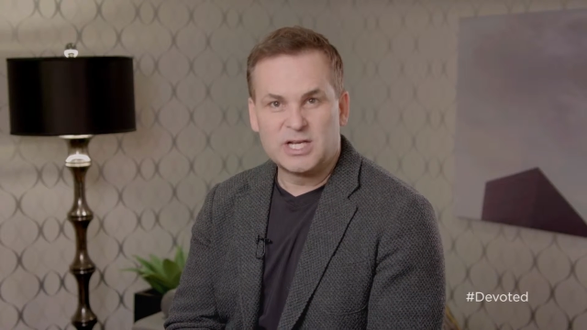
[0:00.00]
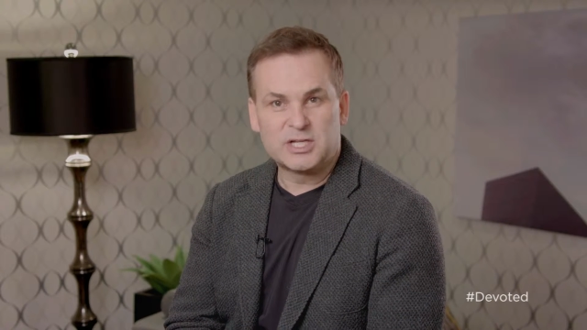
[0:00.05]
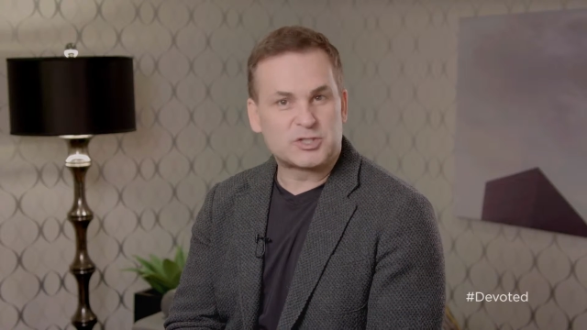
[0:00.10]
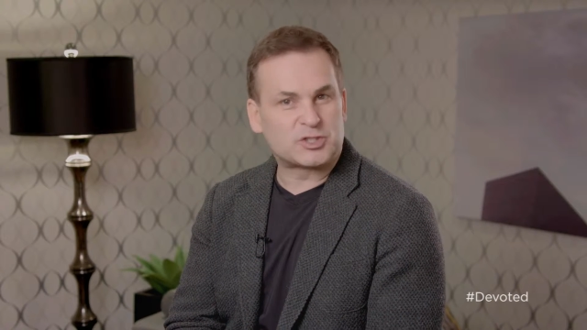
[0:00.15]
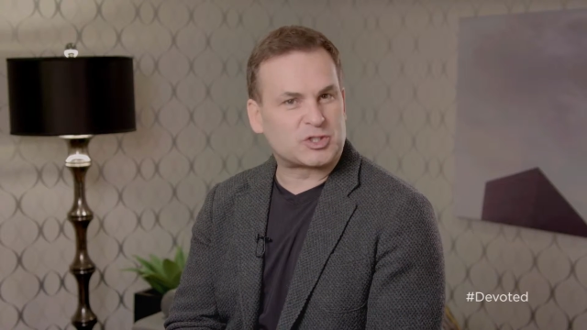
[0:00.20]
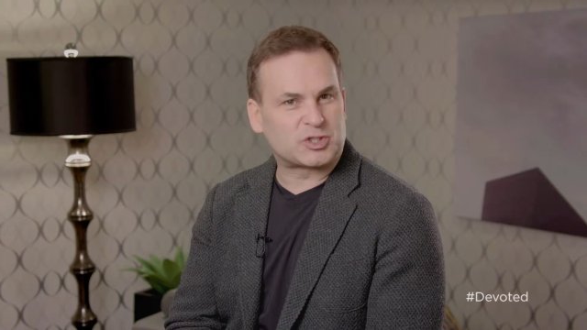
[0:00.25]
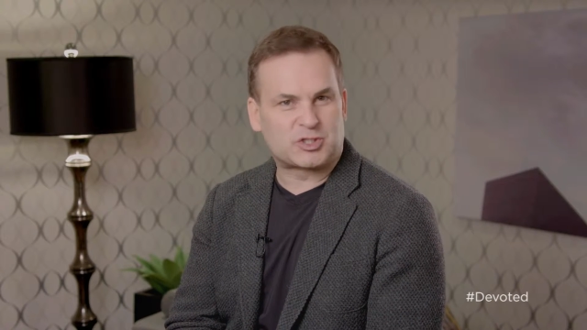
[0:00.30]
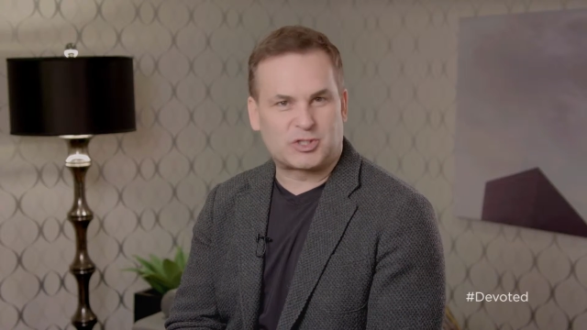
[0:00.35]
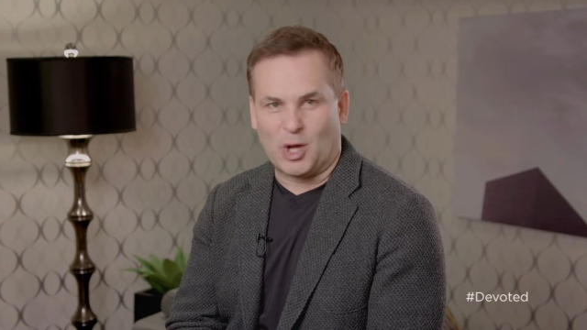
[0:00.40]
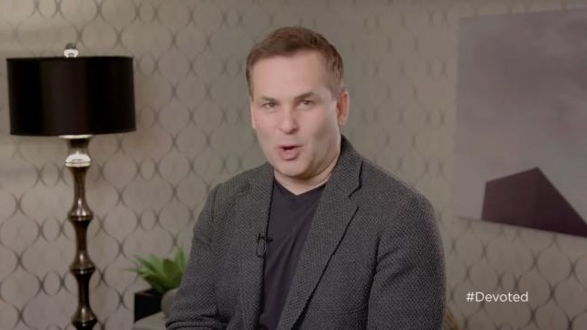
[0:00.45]

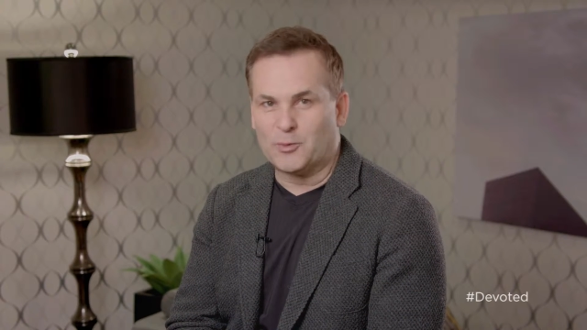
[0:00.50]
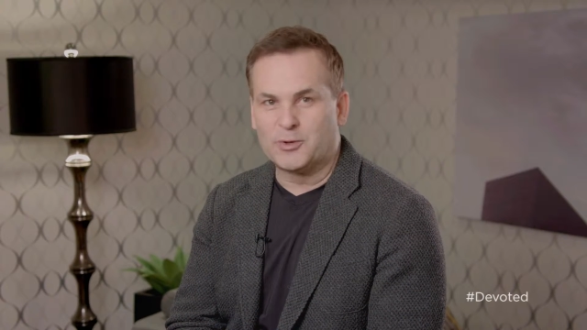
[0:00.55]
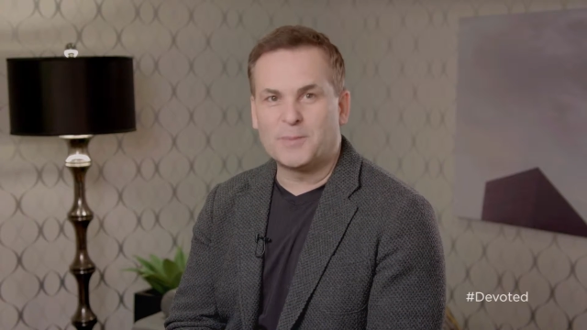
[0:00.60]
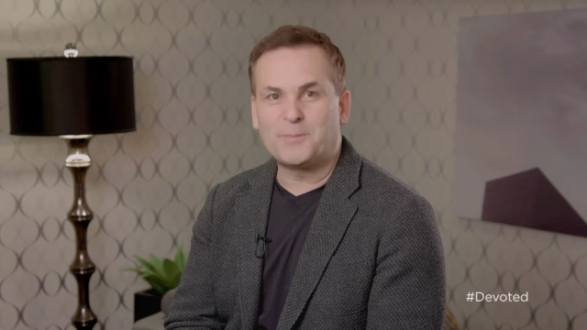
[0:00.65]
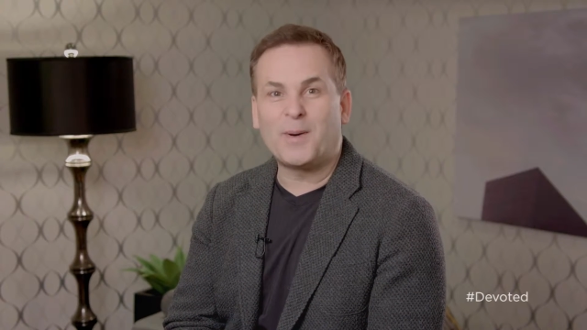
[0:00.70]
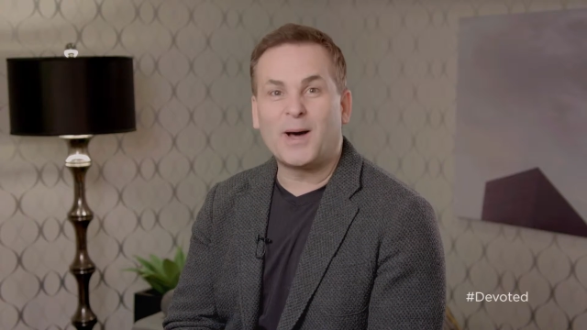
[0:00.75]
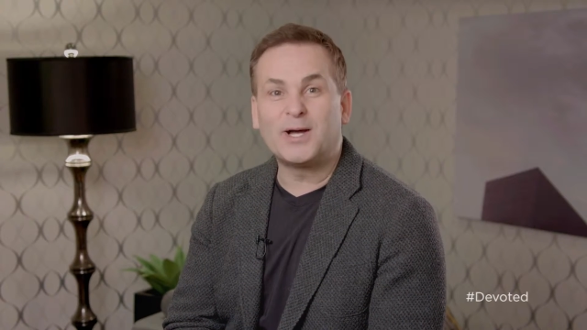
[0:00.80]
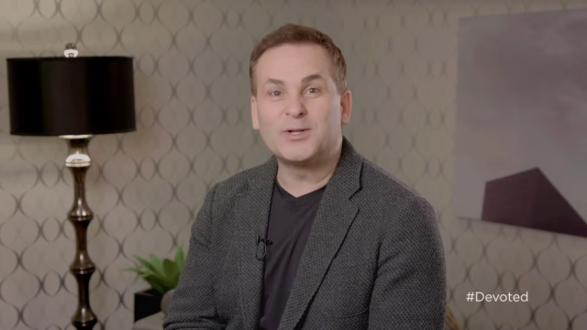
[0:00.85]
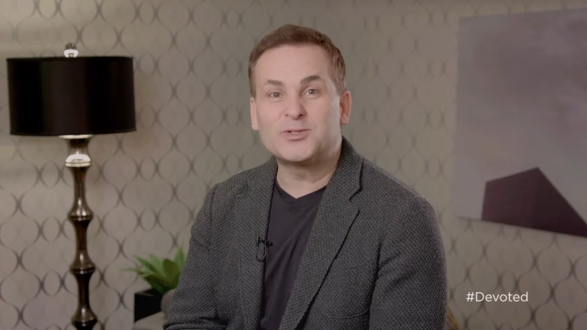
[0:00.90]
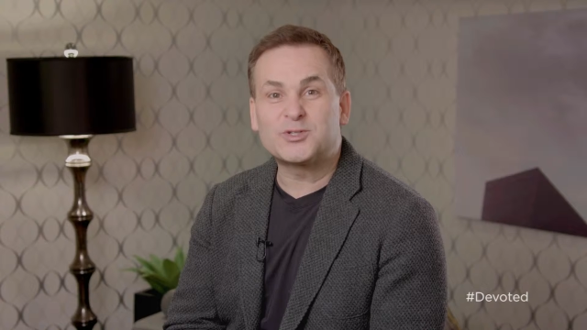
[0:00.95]
stone
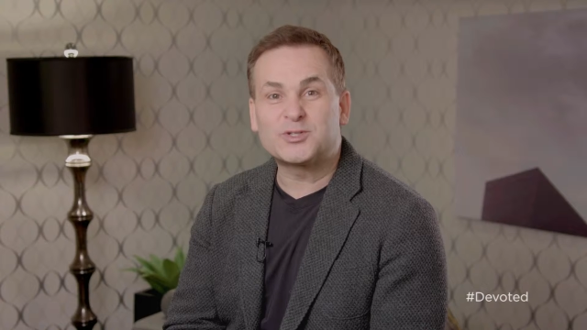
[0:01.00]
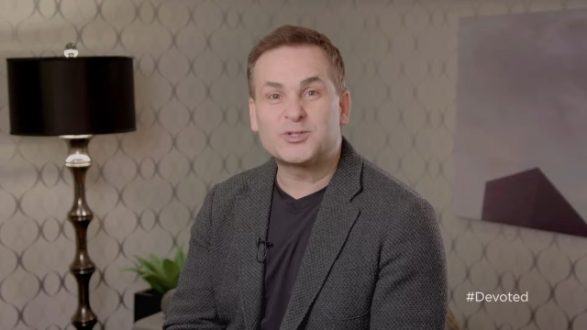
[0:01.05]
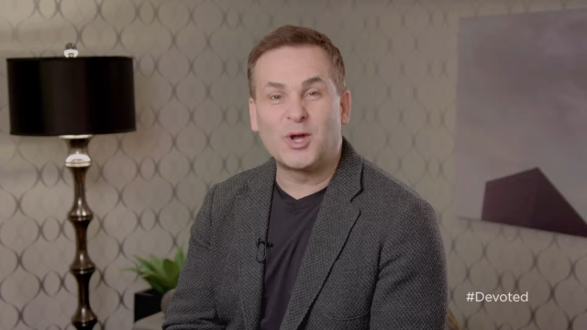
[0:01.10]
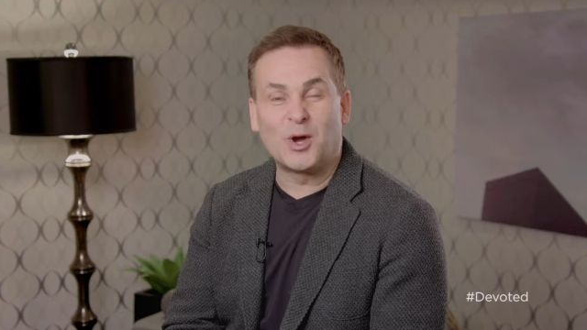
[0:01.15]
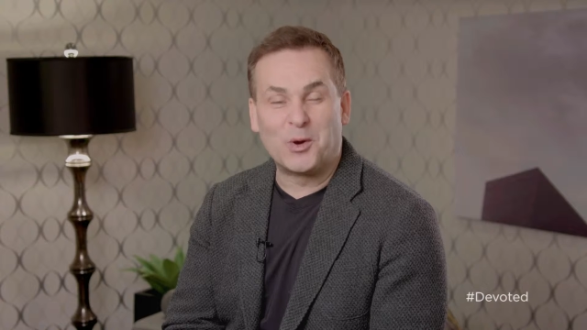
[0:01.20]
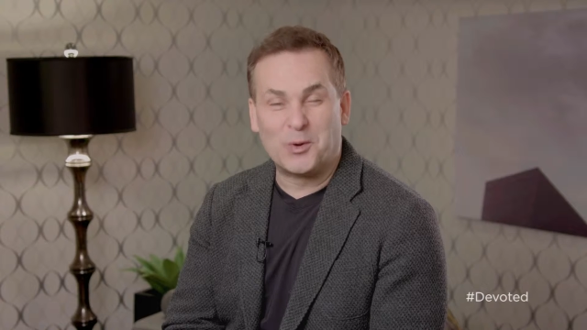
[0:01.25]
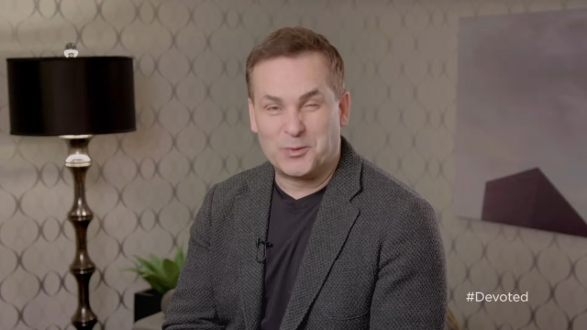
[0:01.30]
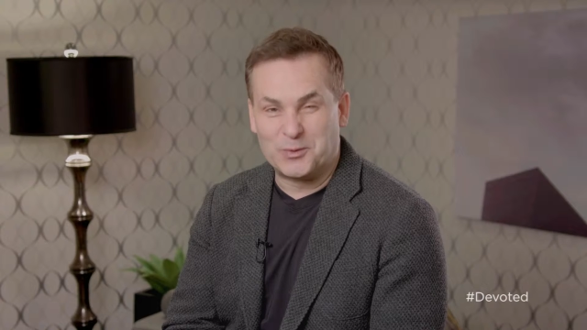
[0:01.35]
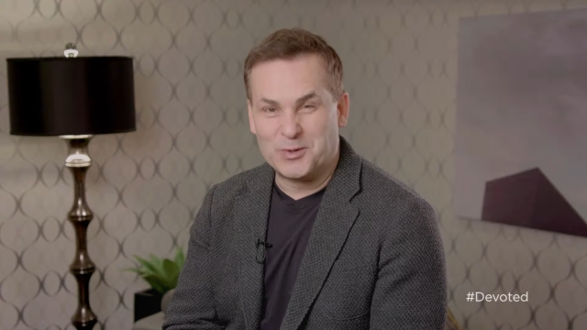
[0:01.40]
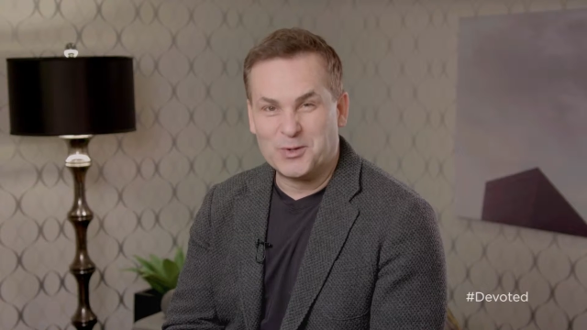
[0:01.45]
upon
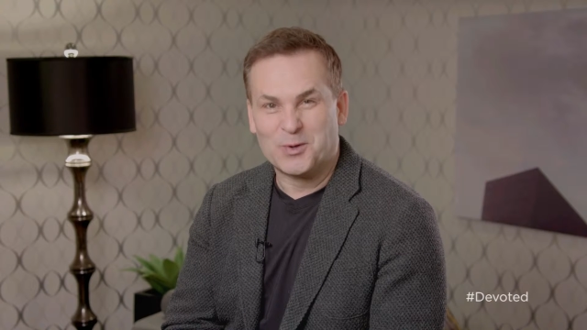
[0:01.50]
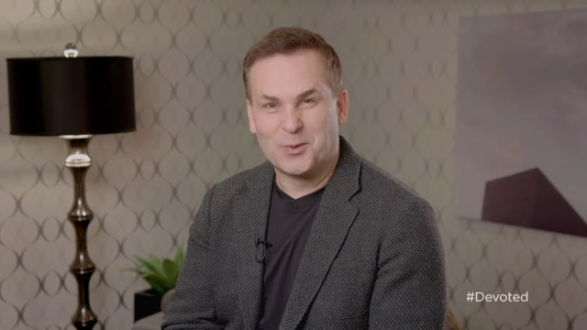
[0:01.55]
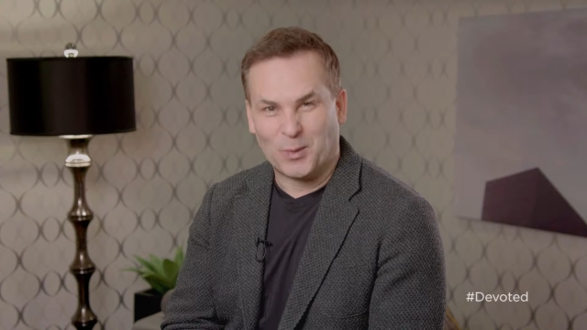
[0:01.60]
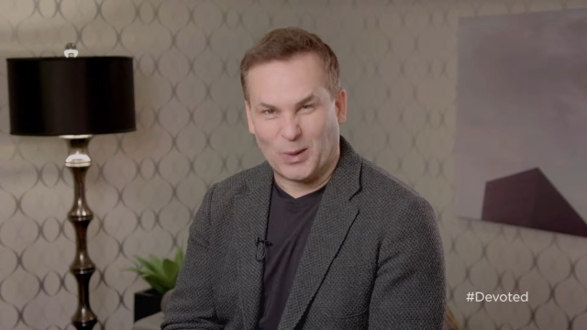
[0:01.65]
stone,